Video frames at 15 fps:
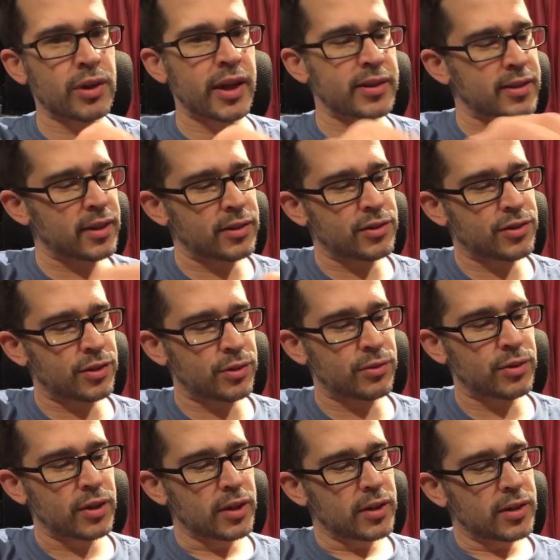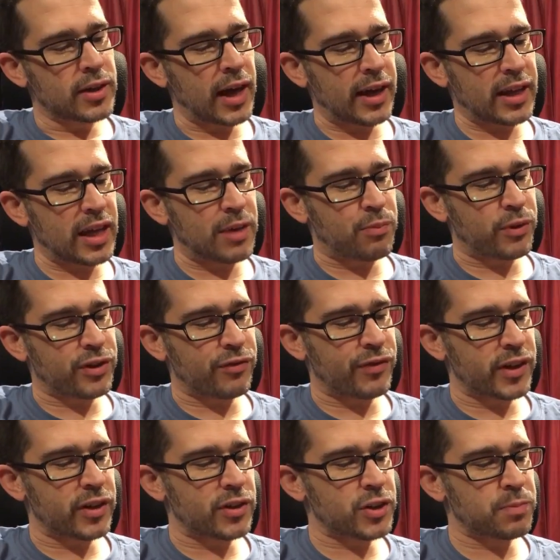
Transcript: or I tend to not keep with the figure,